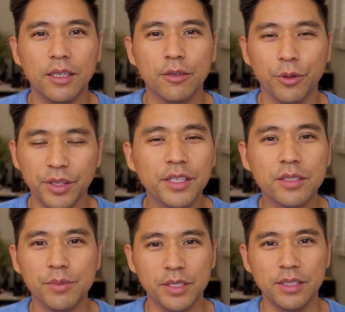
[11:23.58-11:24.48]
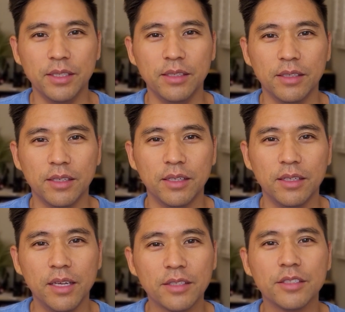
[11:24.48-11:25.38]
with intimacy,
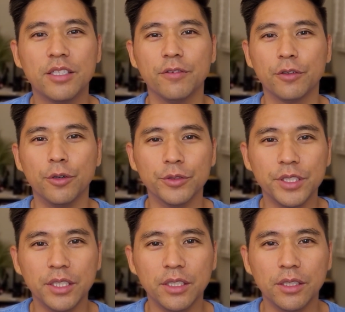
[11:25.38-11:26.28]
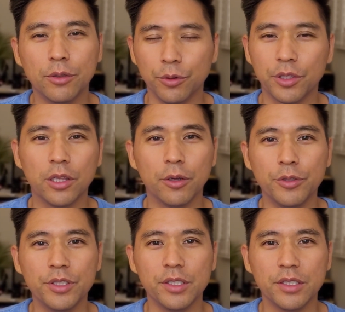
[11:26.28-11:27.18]
he has a difficulty with
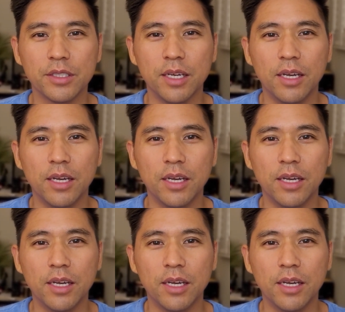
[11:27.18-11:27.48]
closeness